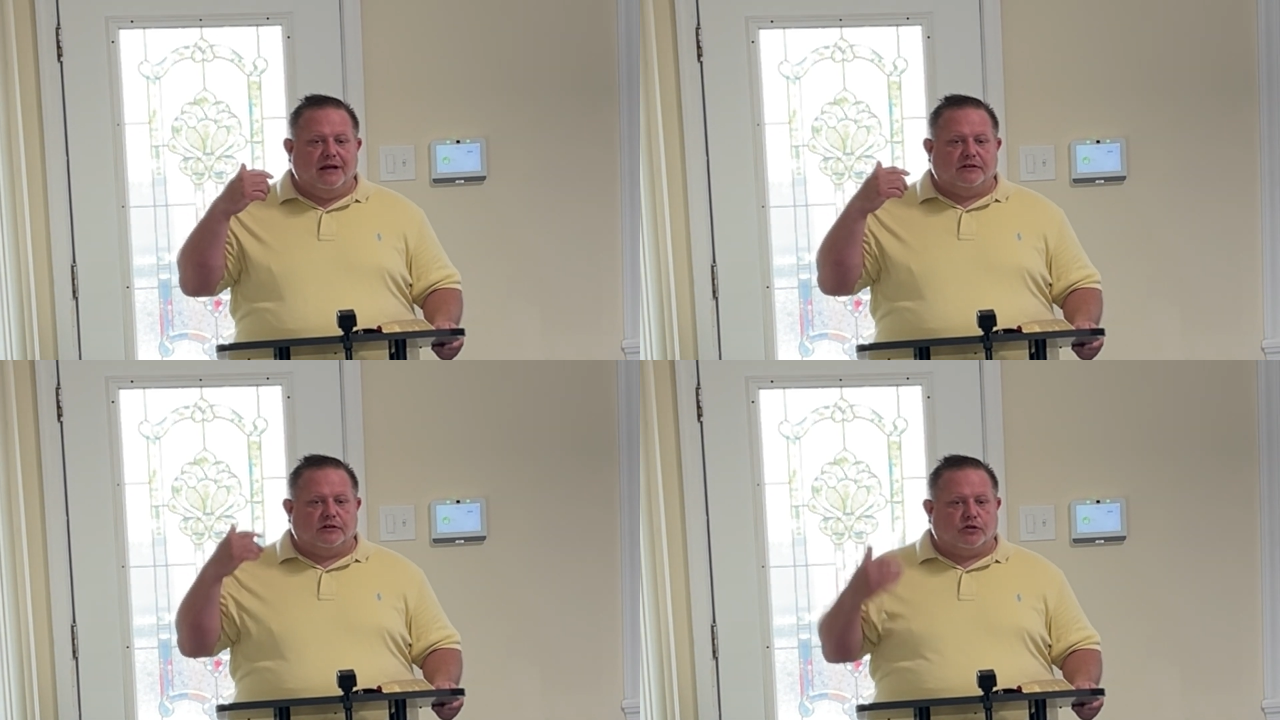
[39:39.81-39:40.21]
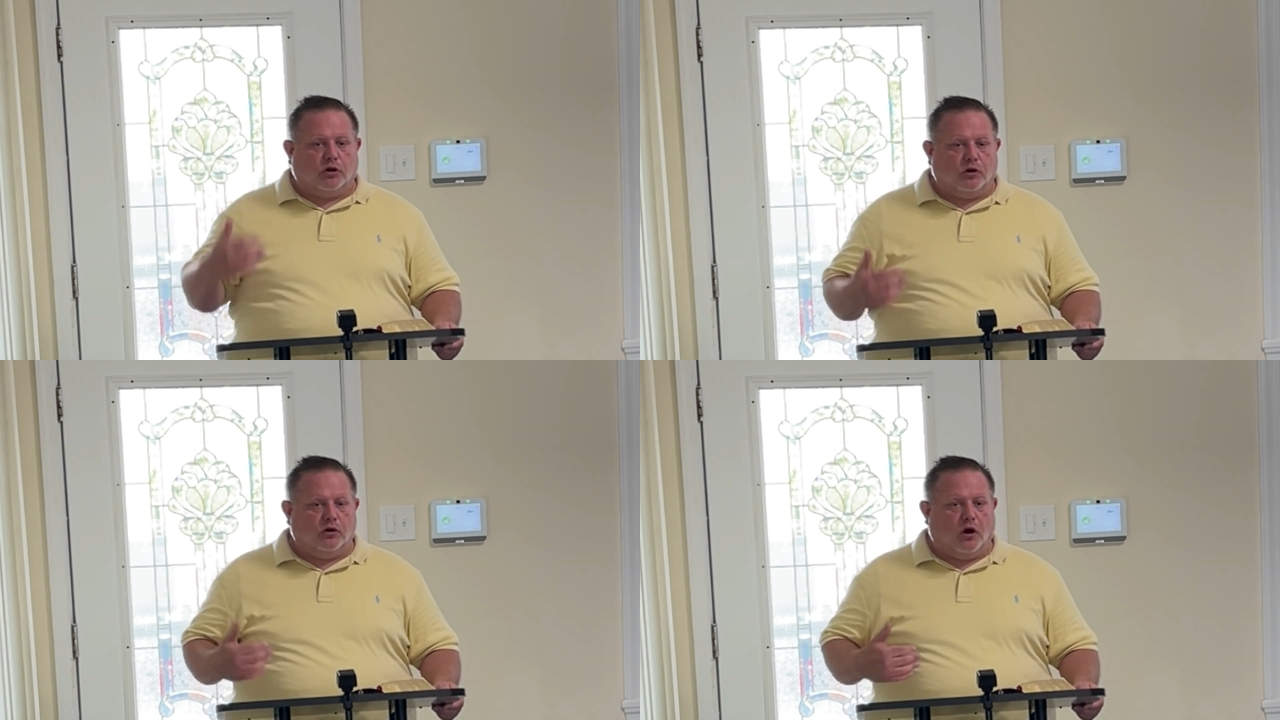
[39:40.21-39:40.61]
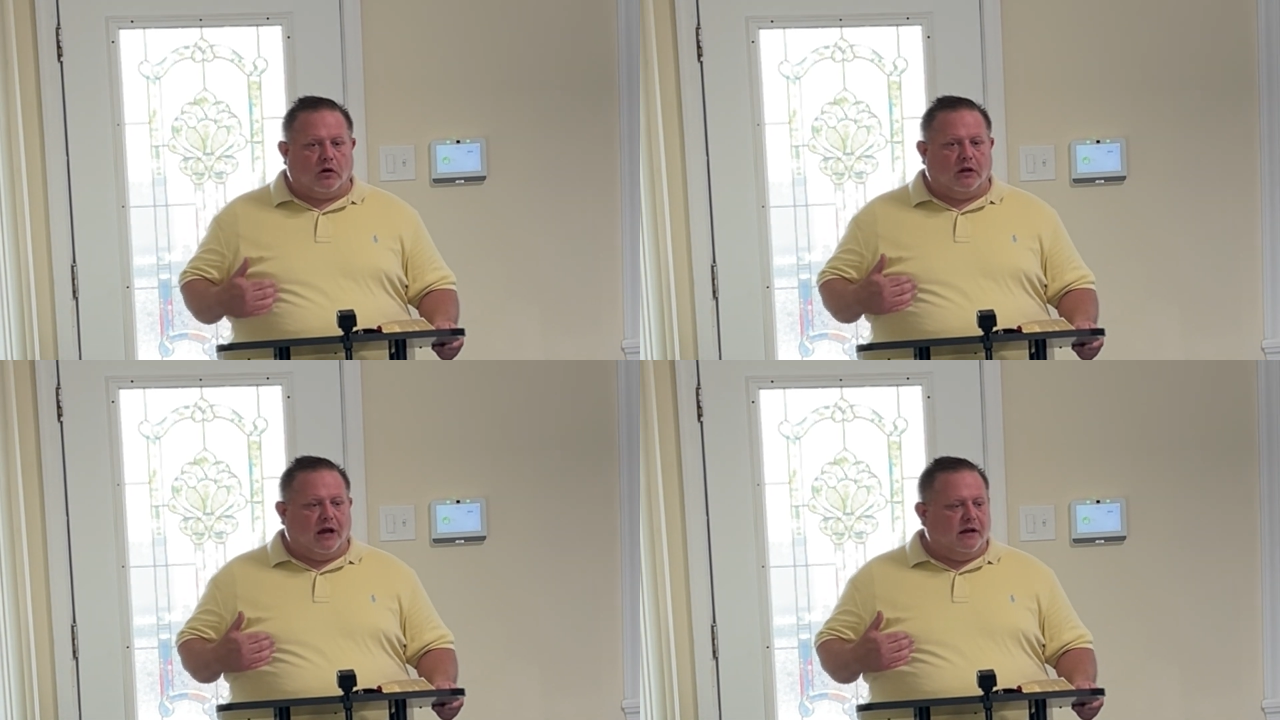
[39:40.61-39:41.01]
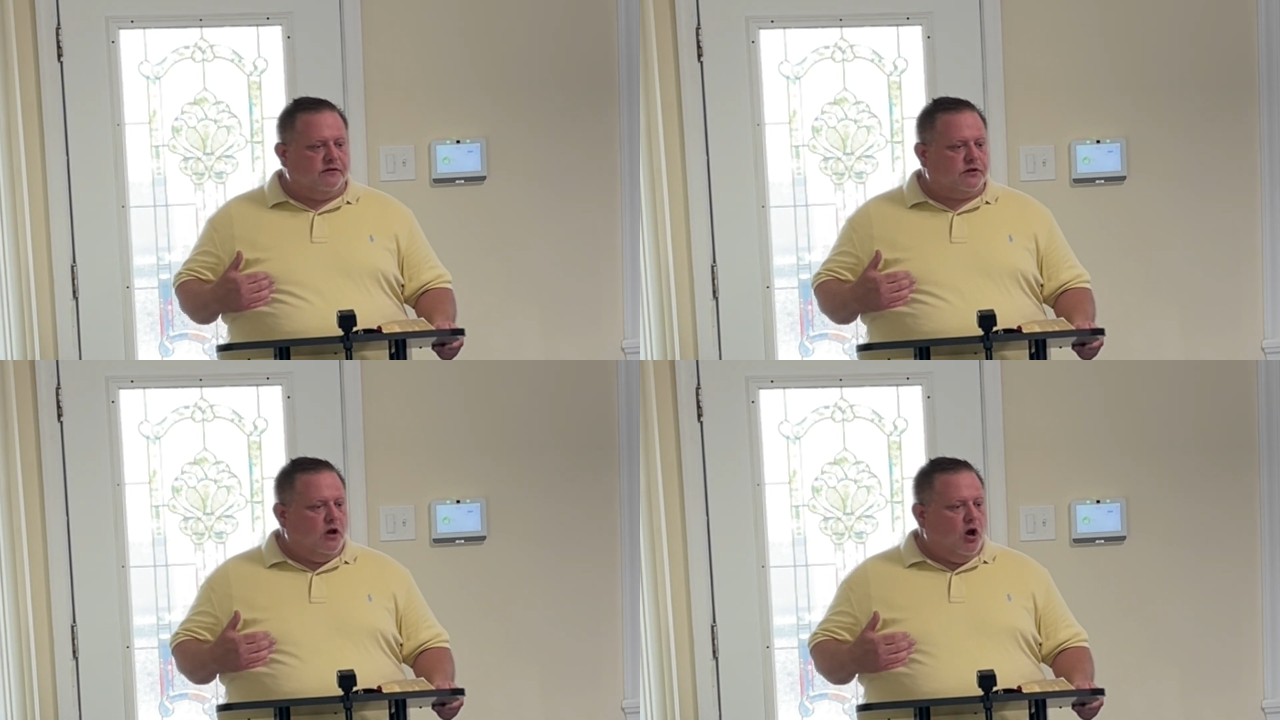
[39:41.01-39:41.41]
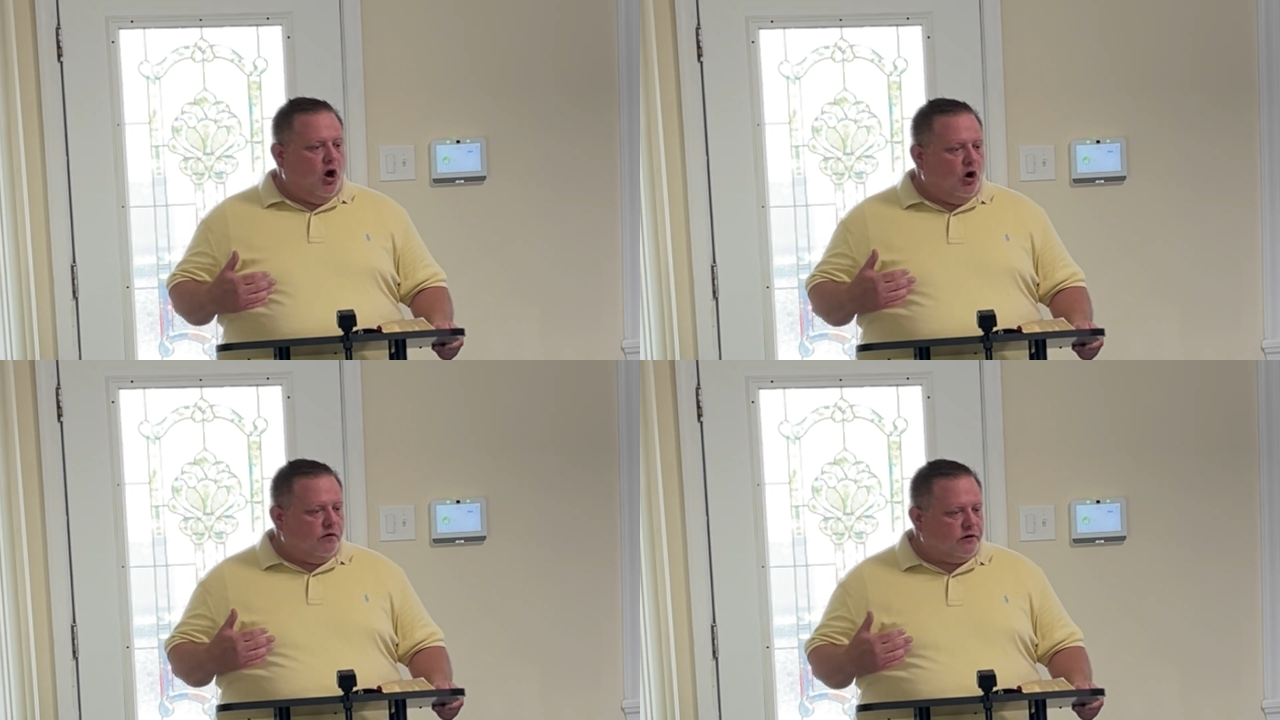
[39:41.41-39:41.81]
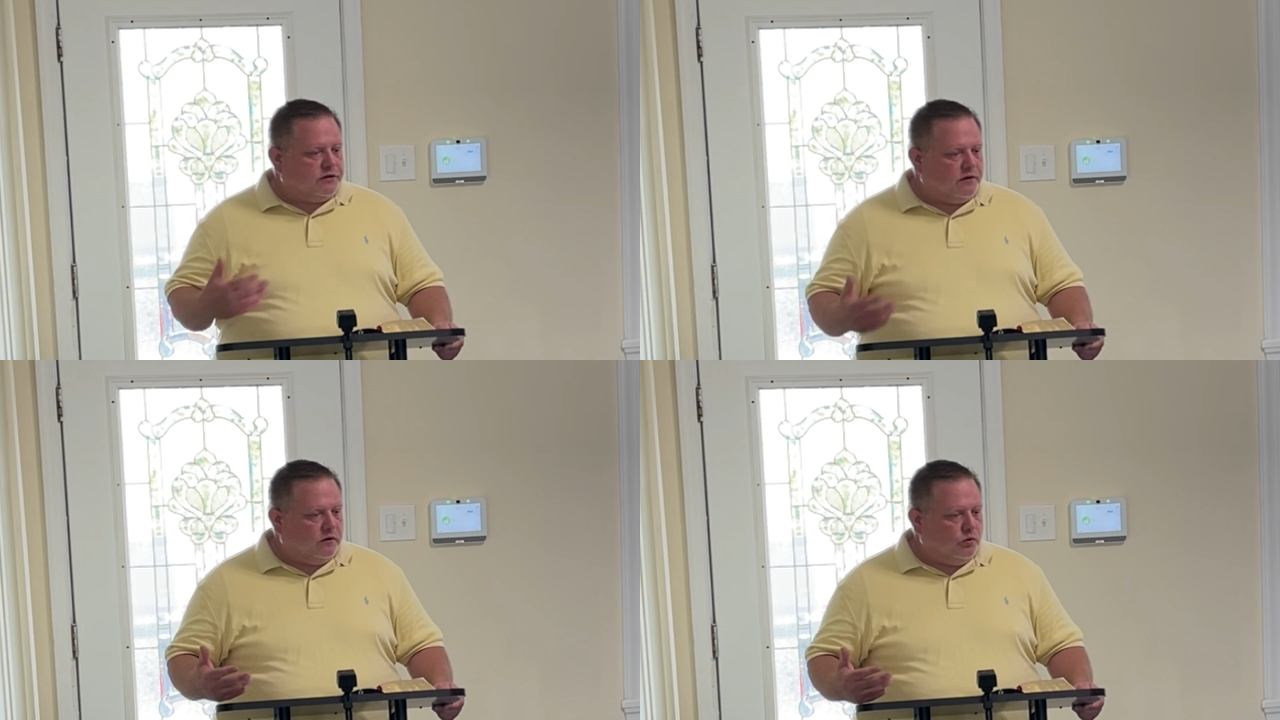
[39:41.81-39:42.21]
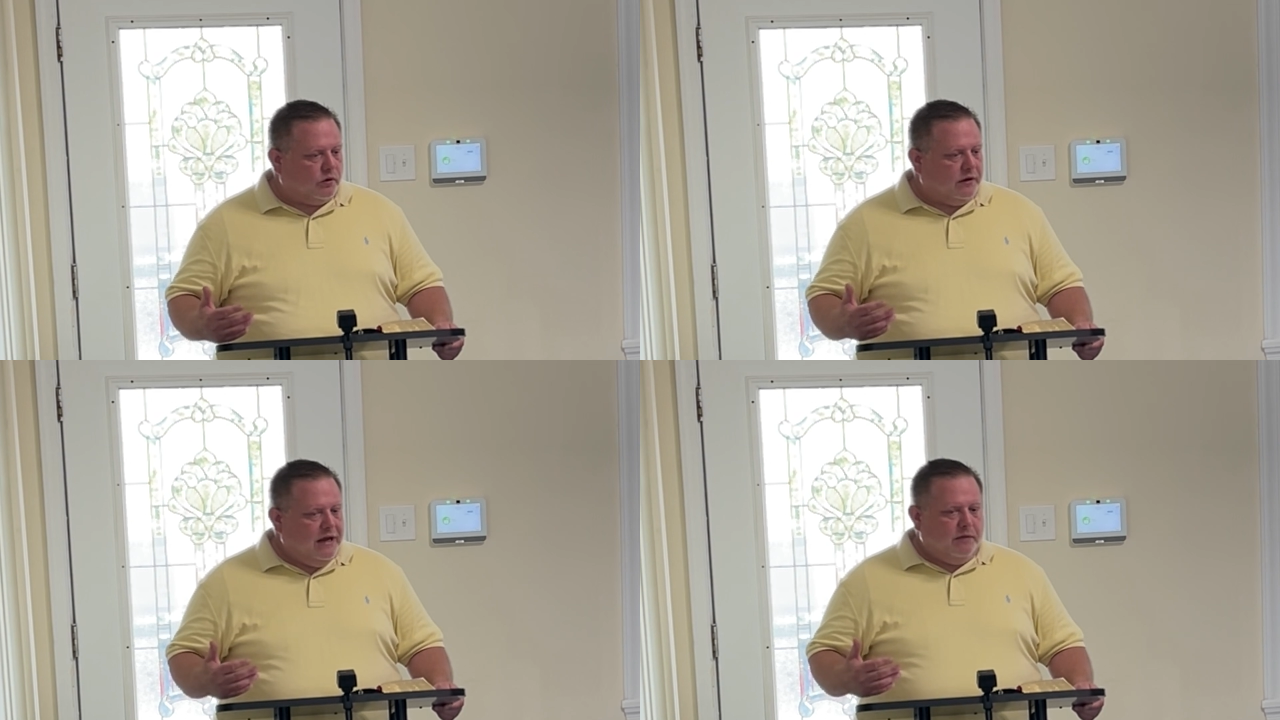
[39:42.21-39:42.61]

to turn our lives over to the Lord.